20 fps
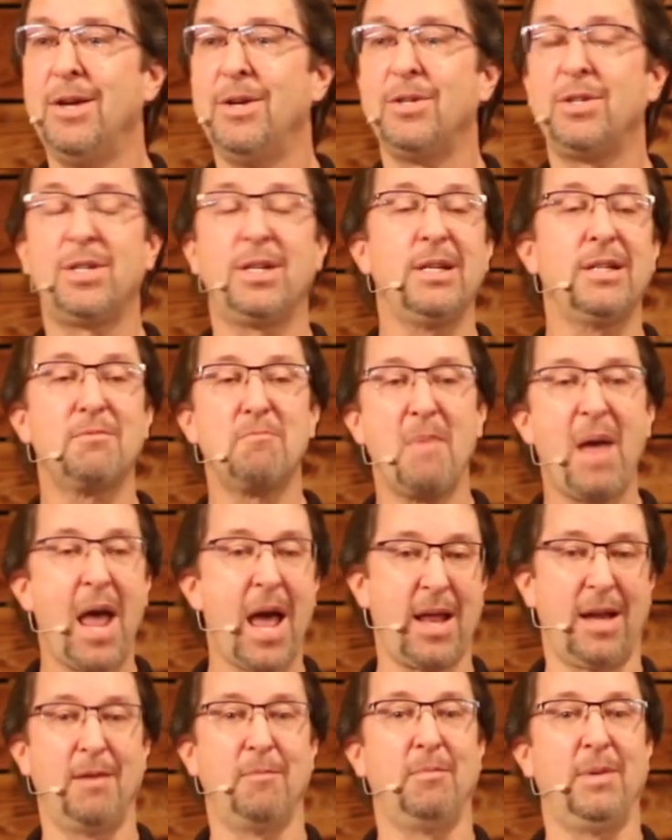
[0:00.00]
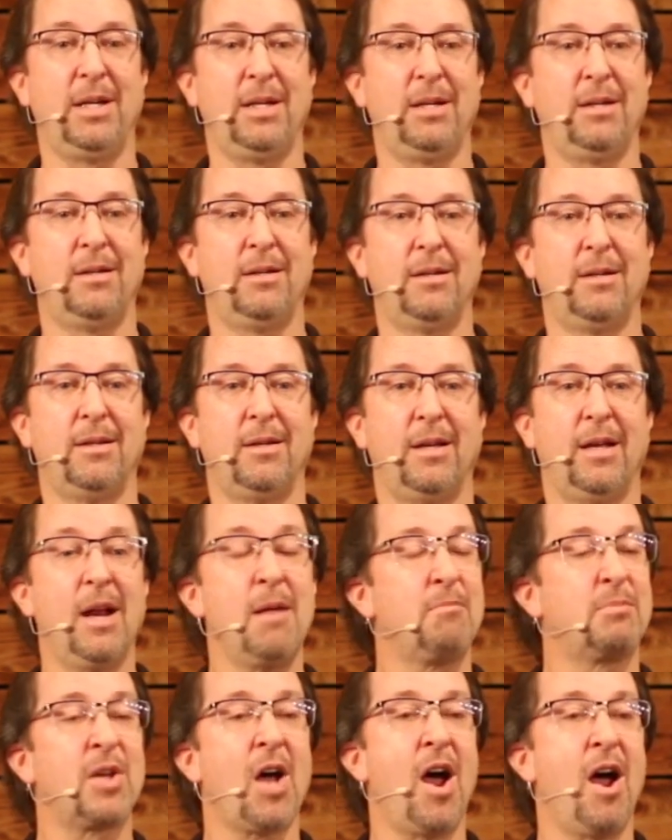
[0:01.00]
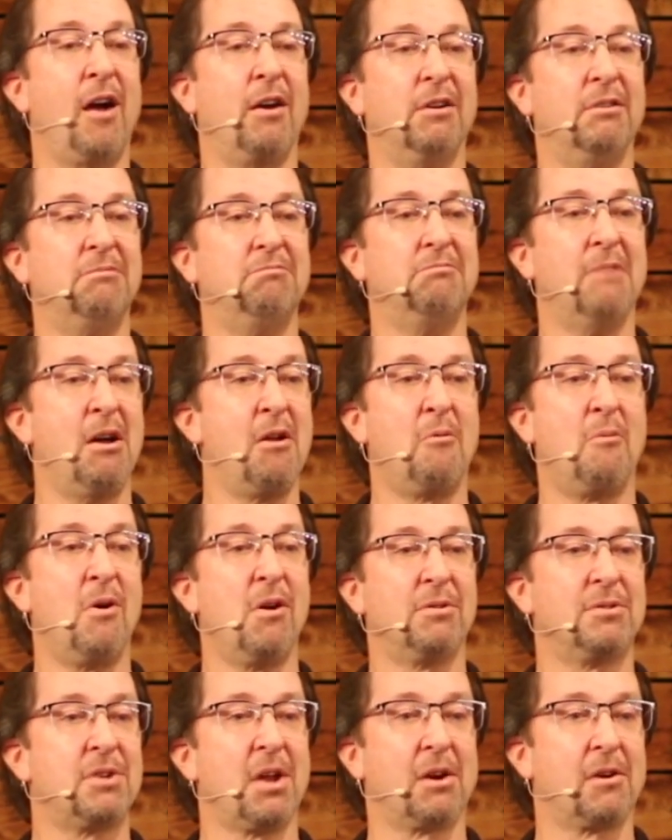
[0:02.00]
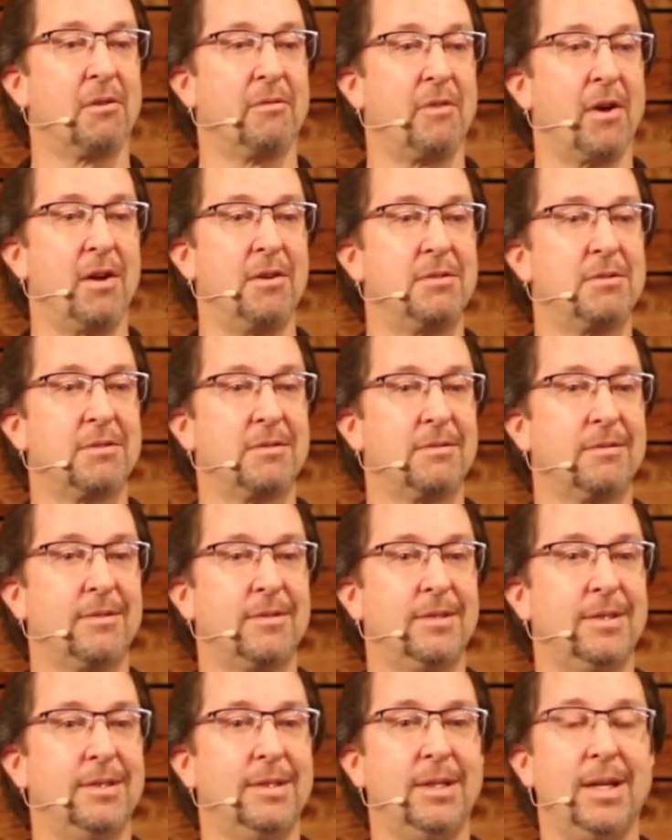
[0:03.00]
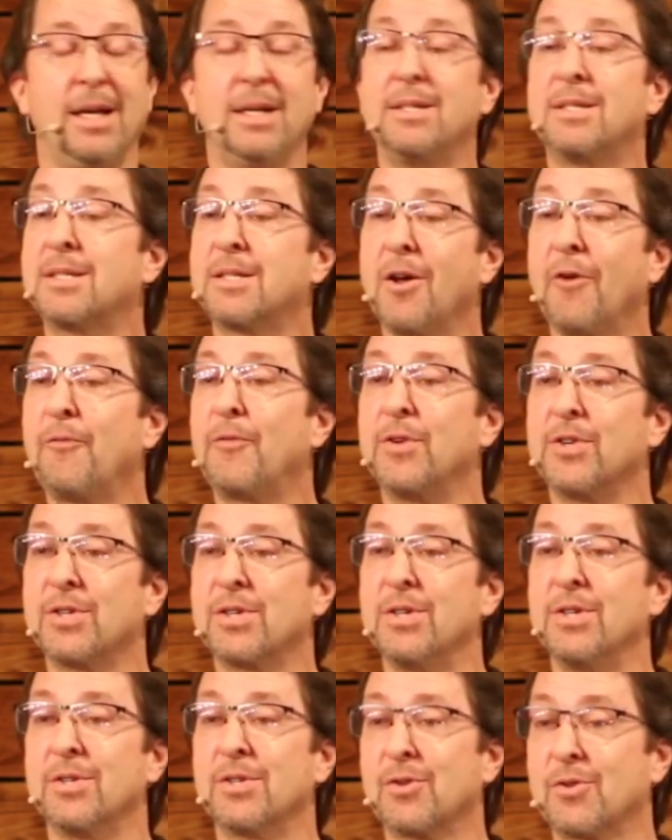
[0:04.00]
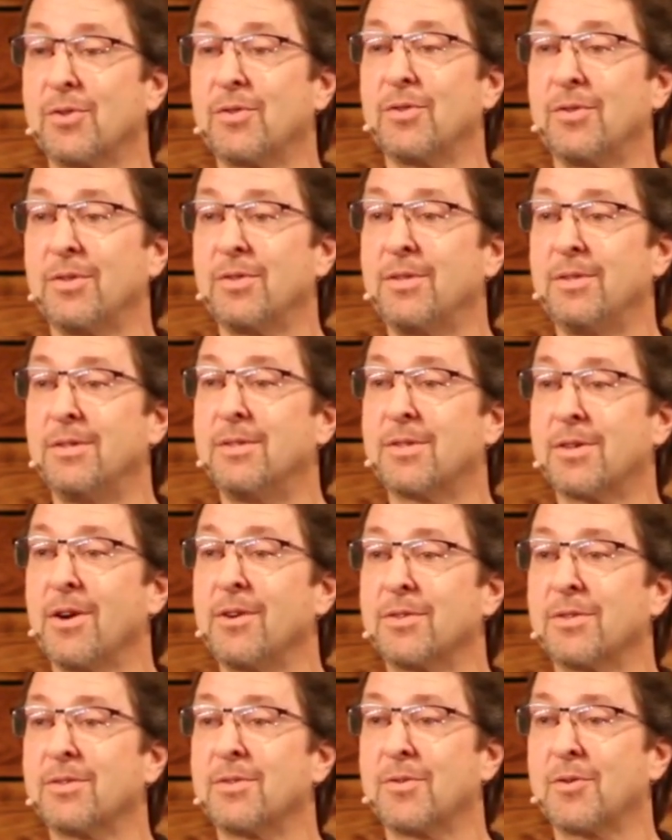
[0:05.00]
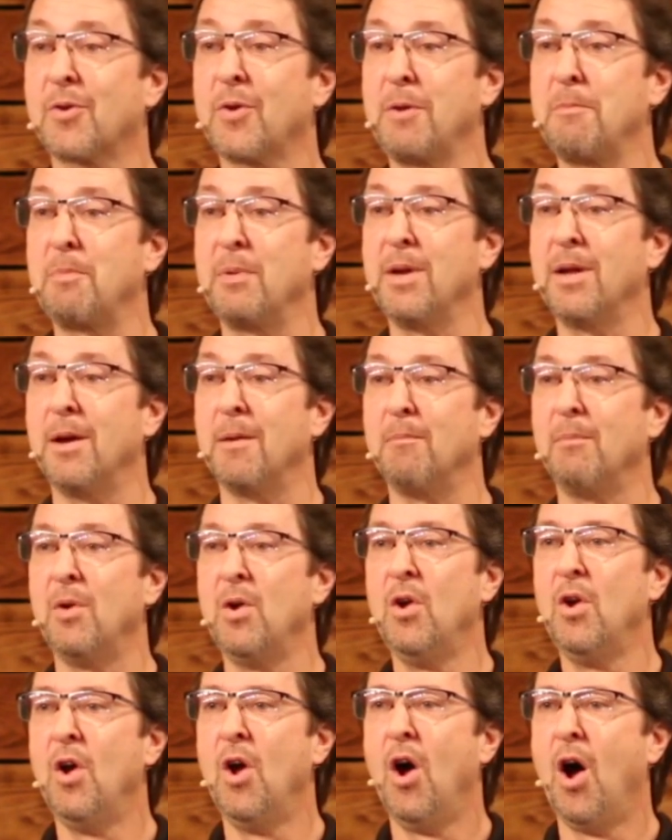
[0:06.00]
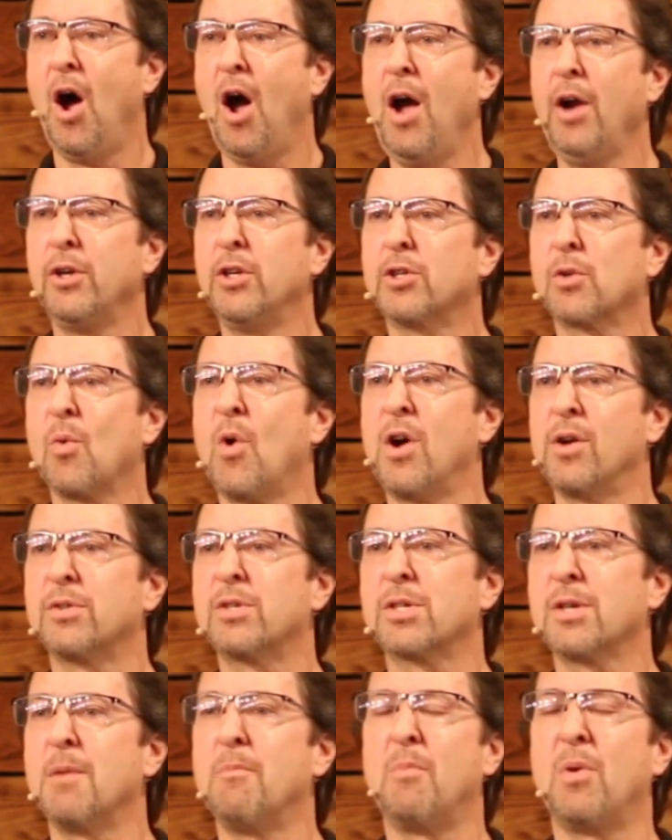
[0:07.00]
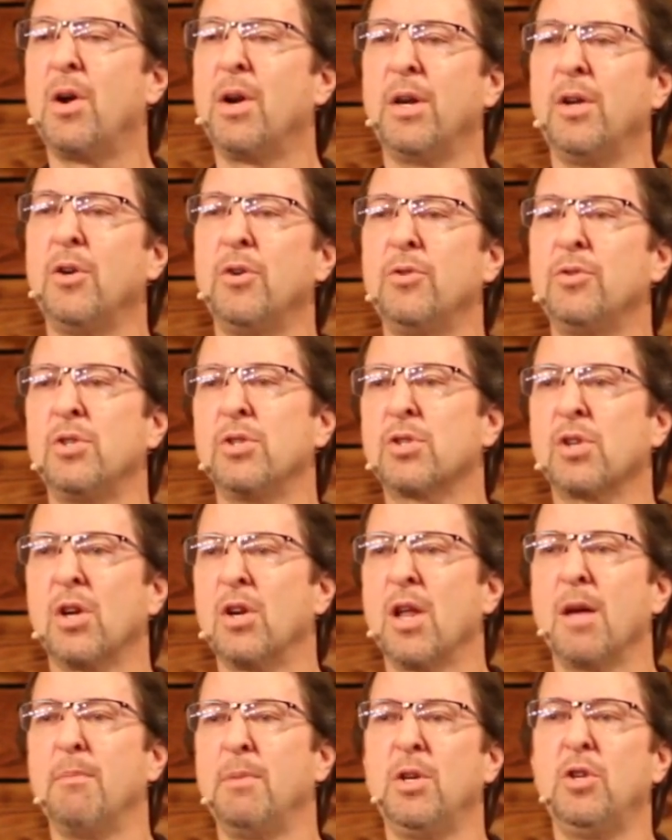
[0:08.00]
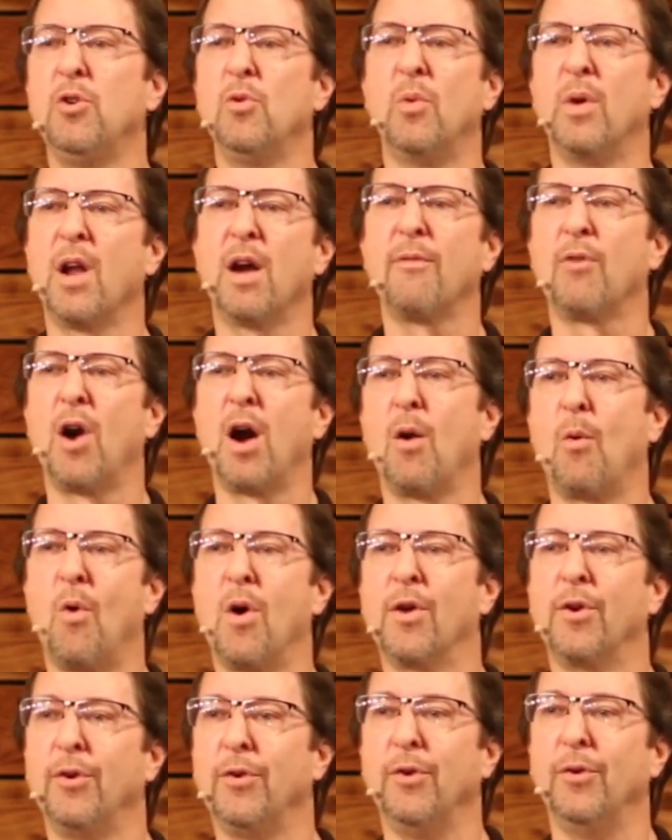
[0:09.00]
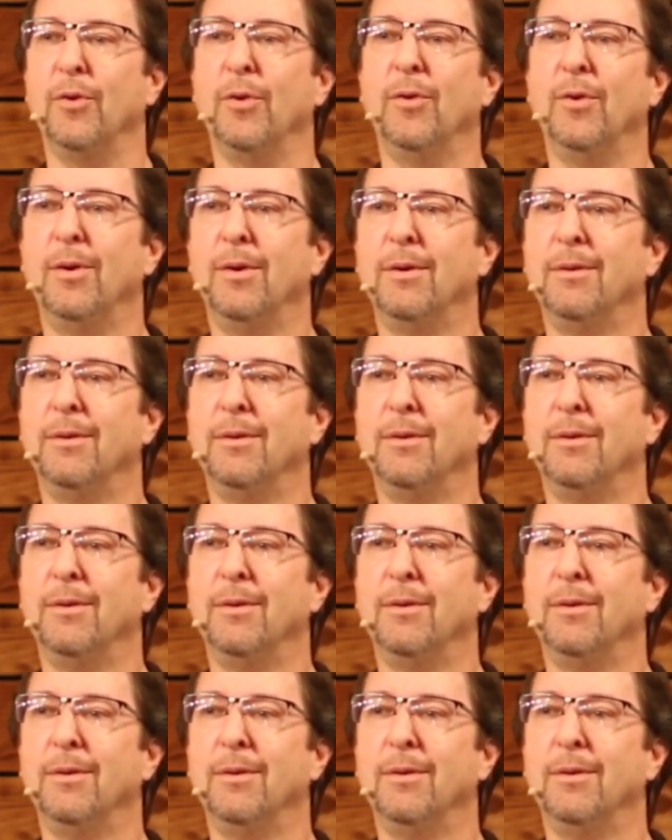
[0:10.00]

She's mad at me, and I'm tired. I don't want to sacrifice. And selfishness starts creeping up. I just want somebody who's just going to let me do whatever I want to do.